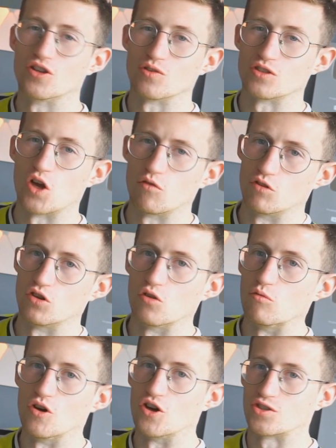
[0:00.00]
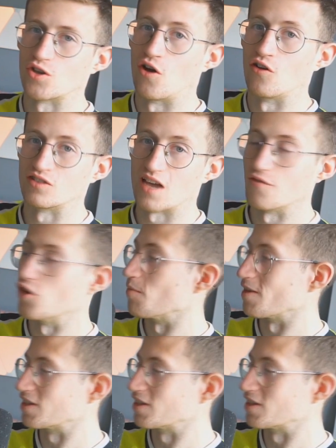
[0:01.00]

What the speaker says: It's not one of the worst songs I've heard in my